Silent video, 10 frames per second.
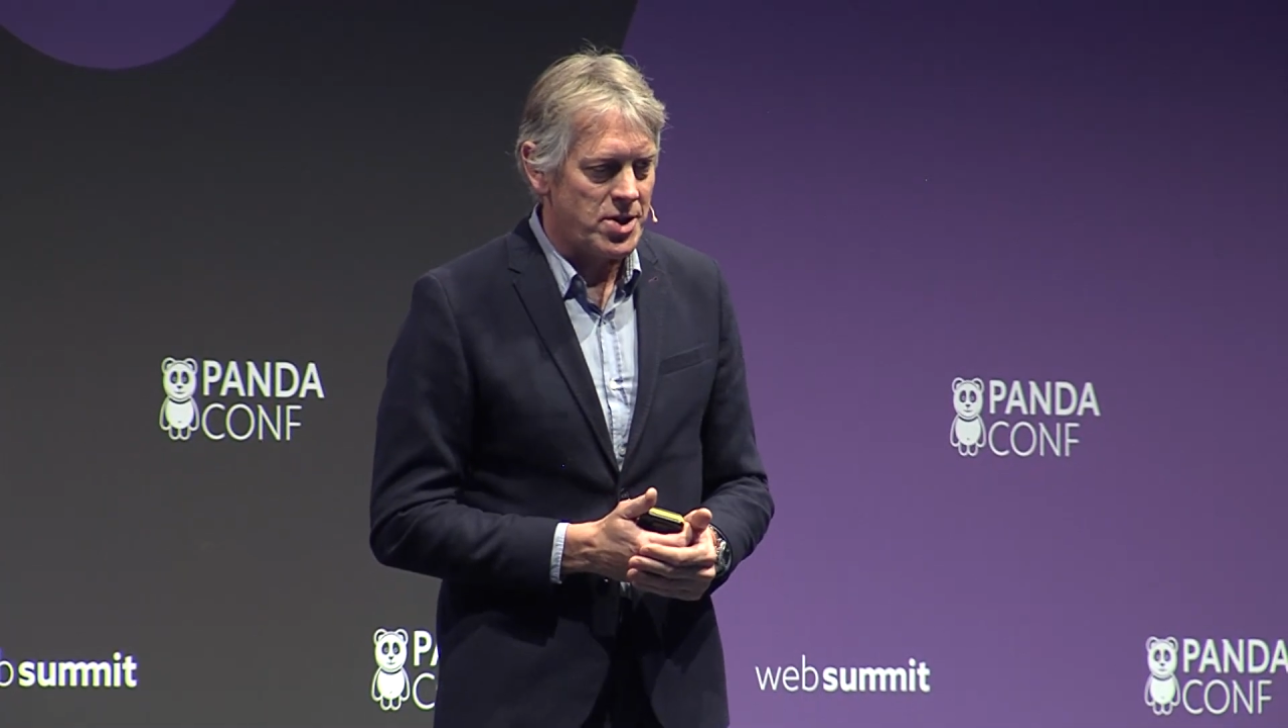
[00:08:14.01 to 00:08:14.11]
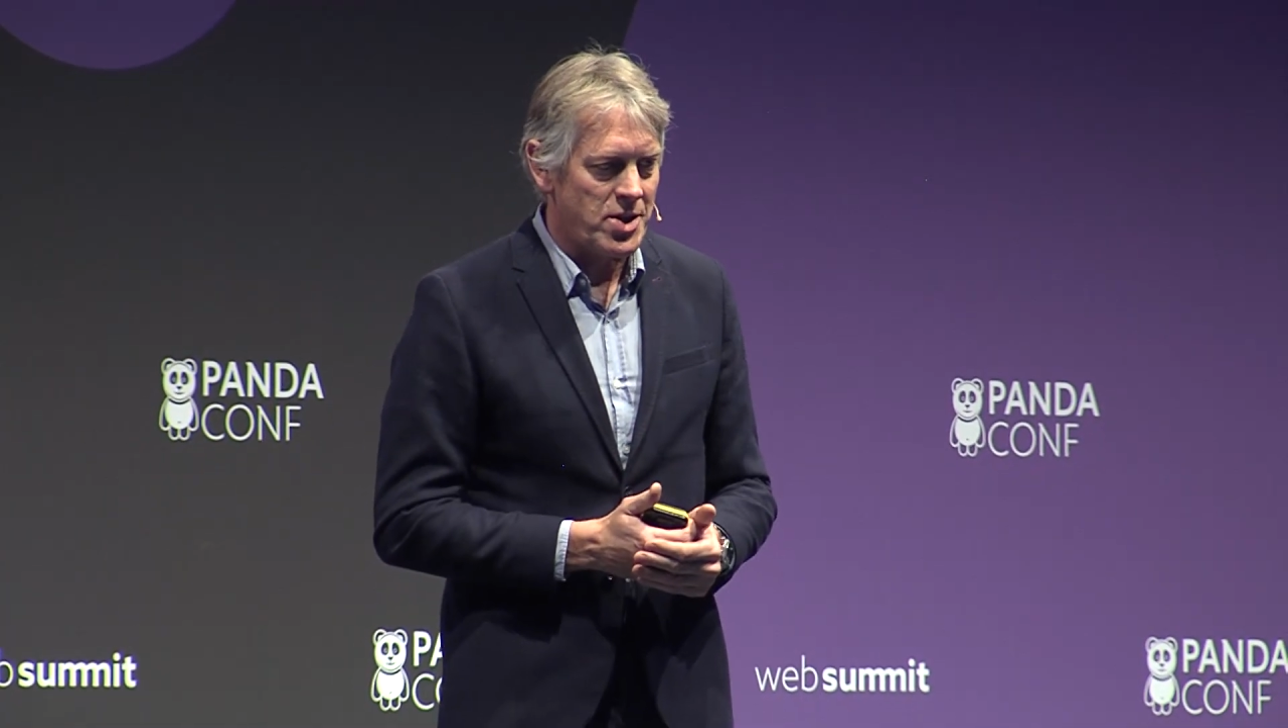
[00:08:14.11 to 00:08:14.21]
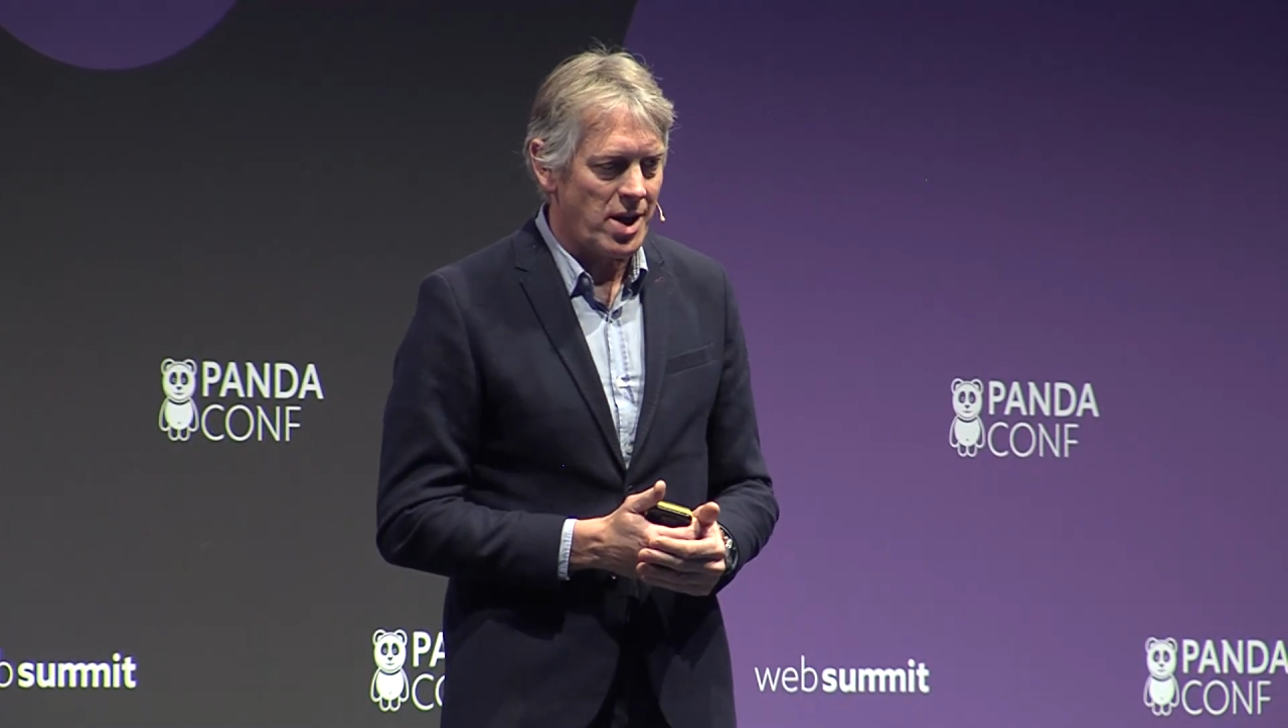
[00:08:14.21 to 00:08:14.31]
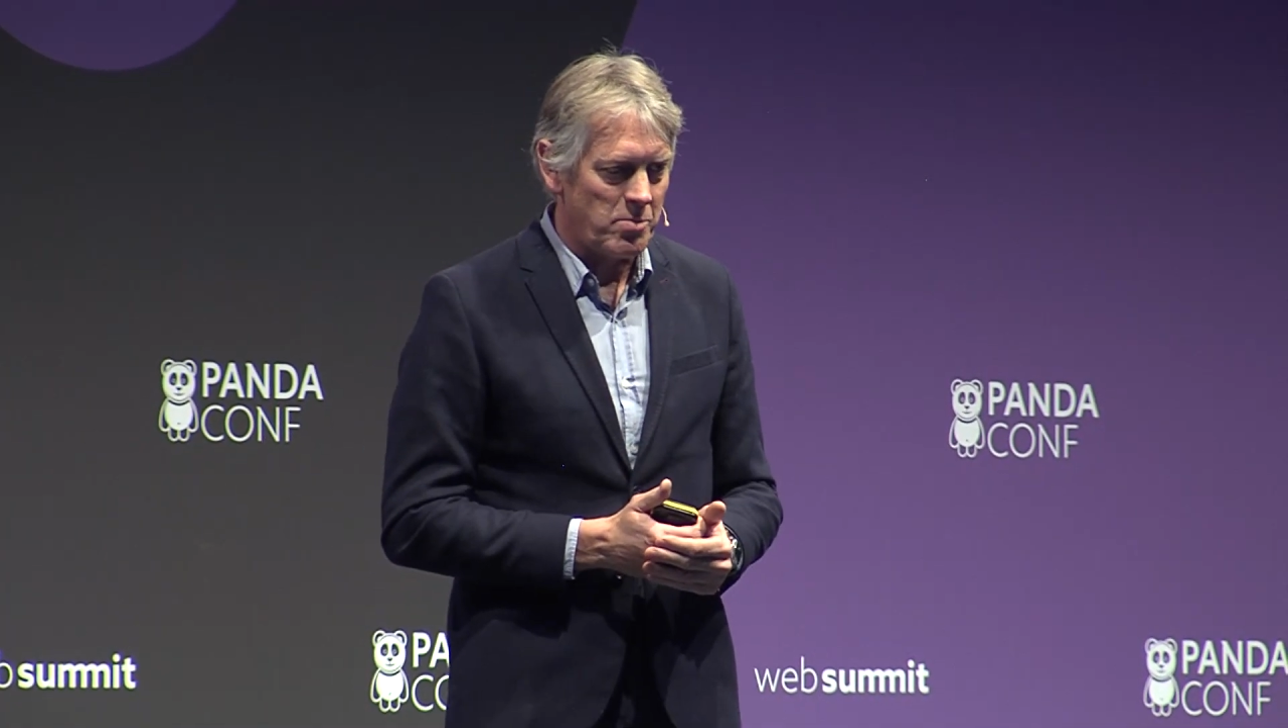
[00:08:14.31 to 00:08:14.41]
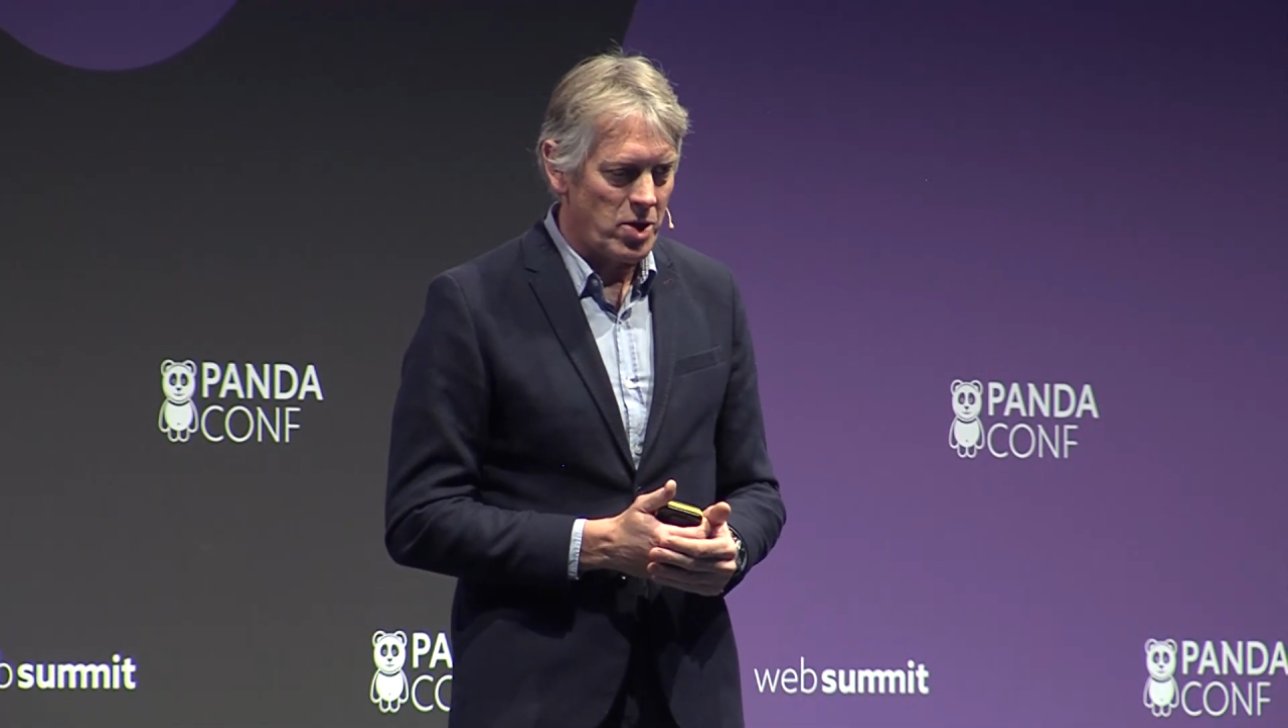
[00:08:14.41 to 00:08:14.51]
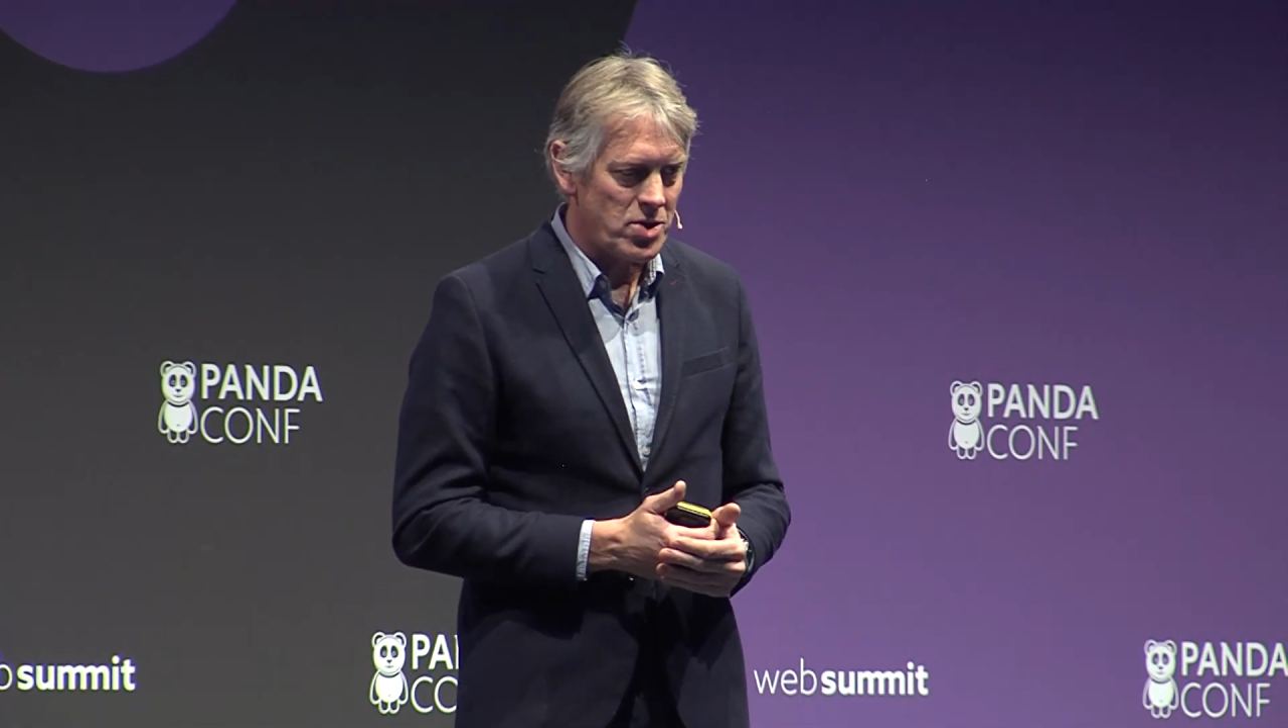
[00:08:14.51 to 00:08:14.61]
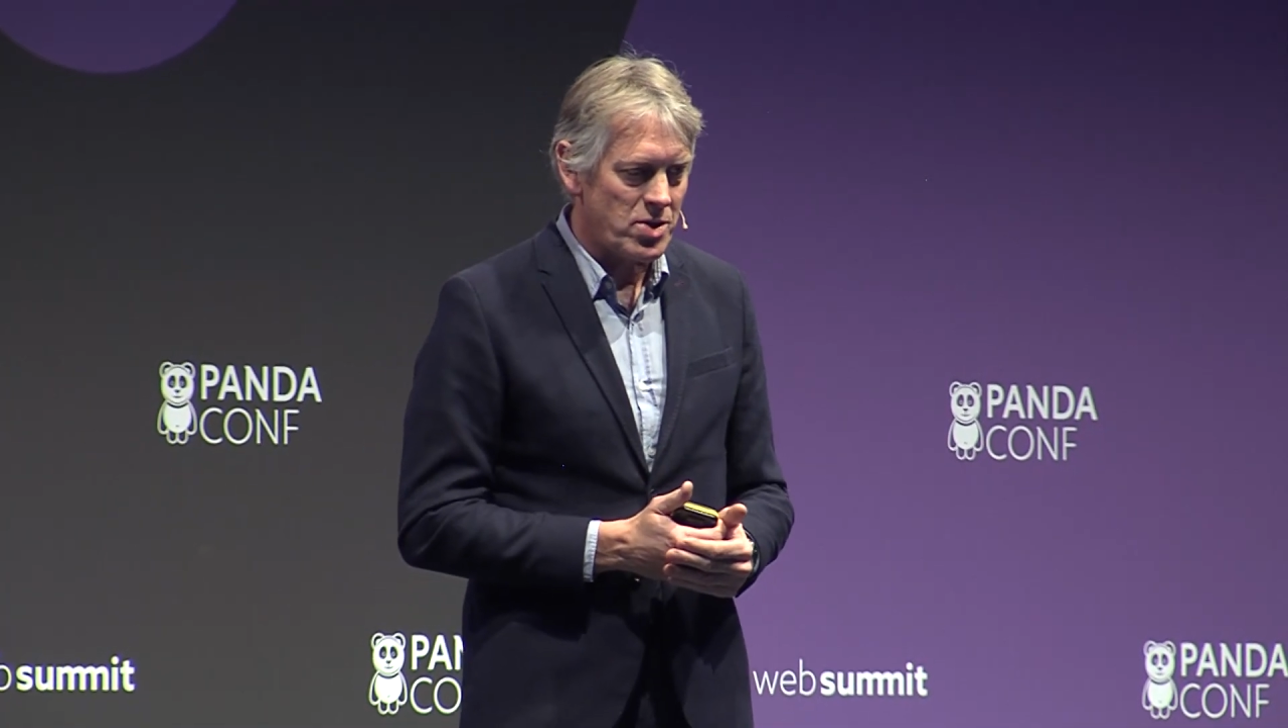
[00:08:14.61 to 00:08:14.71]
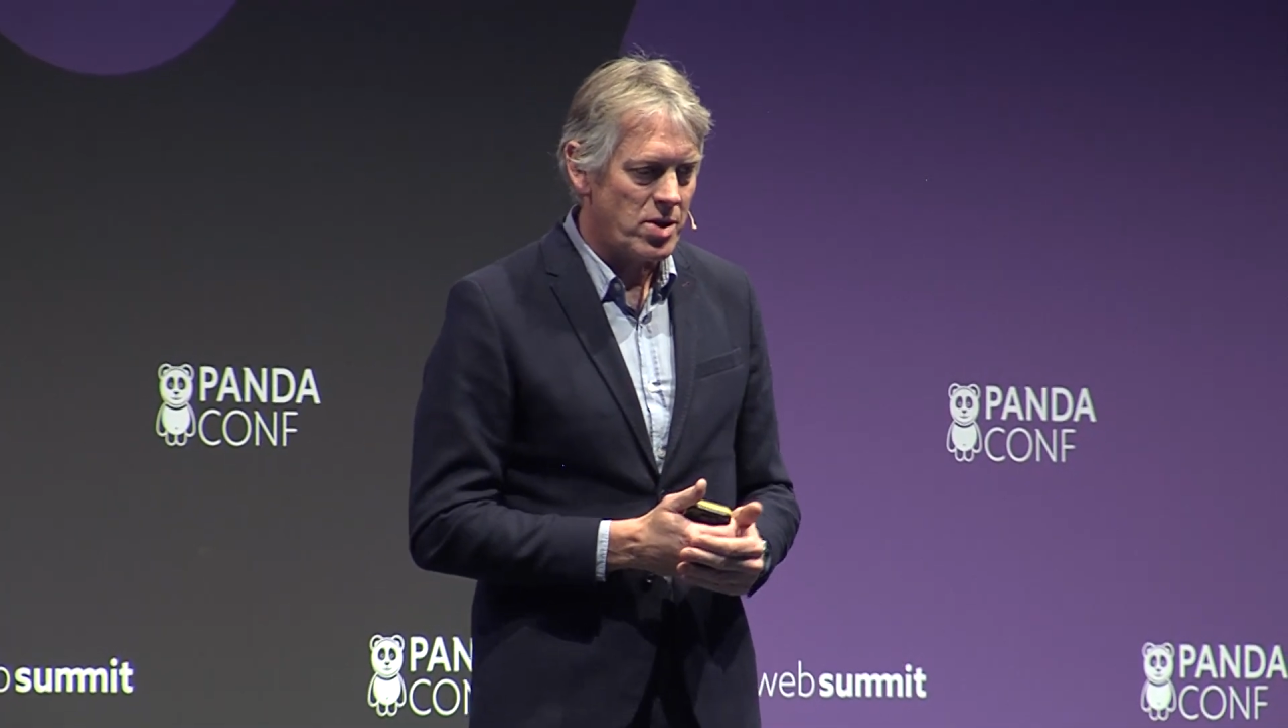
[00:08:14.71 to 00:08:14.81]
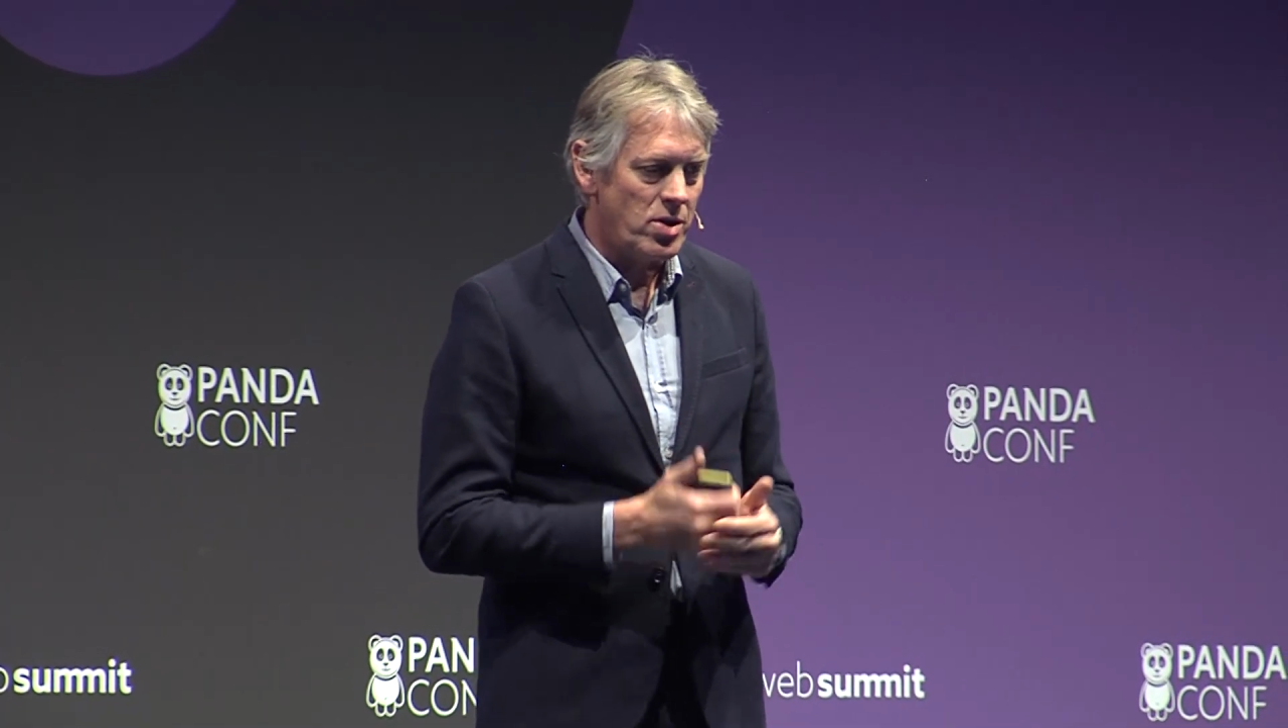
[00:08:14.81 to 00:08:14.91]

segments,